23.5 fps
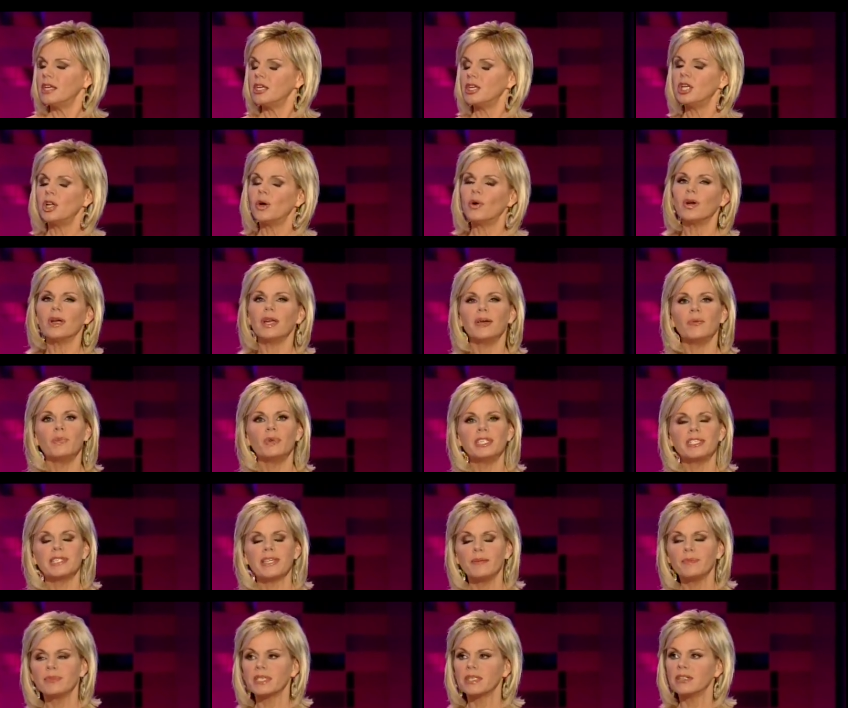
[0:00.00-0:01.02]
you know, we
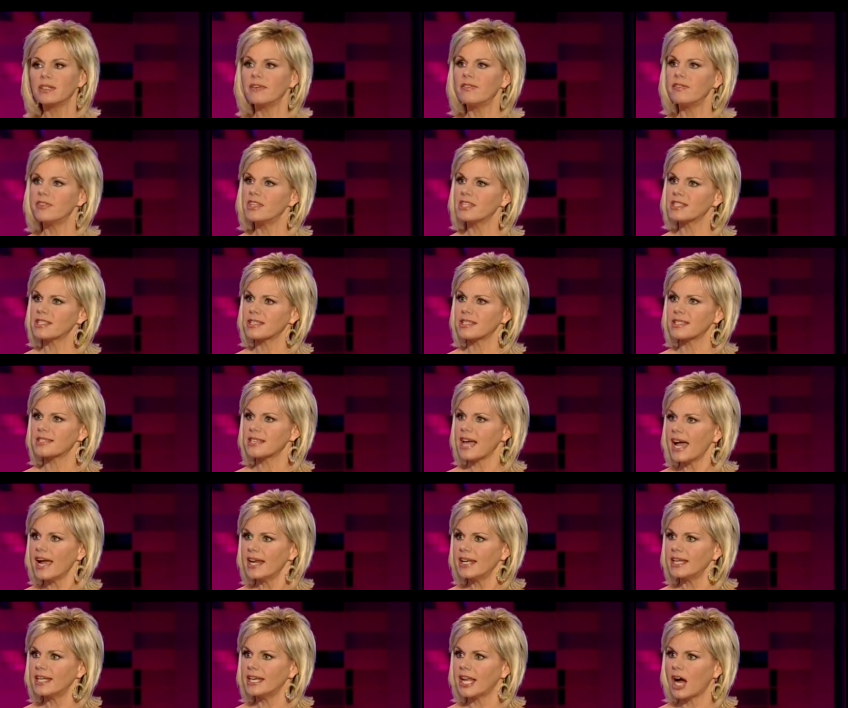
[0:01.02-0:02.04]
seem to live in this
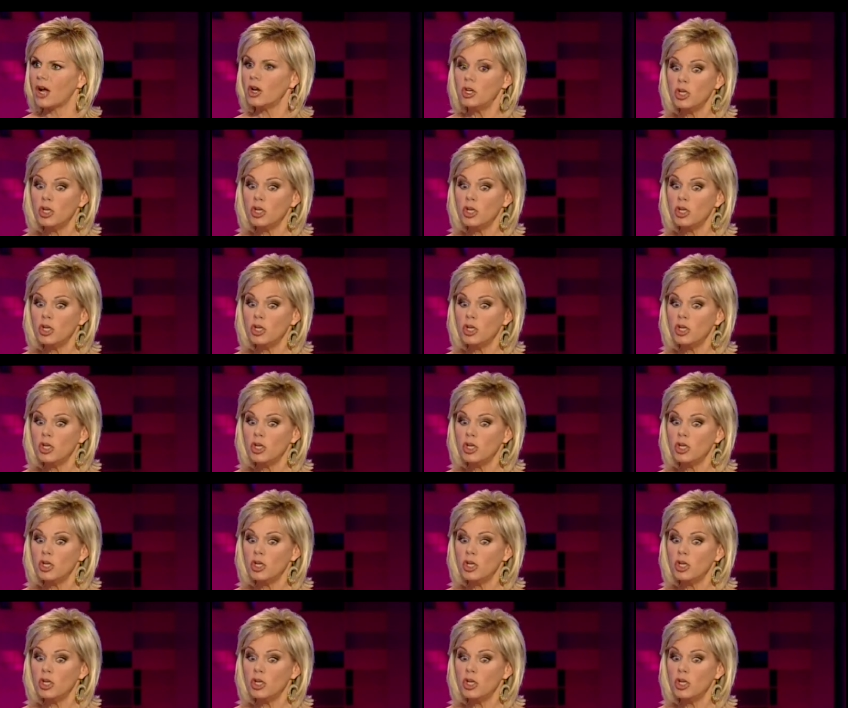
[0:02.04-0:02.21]
society now.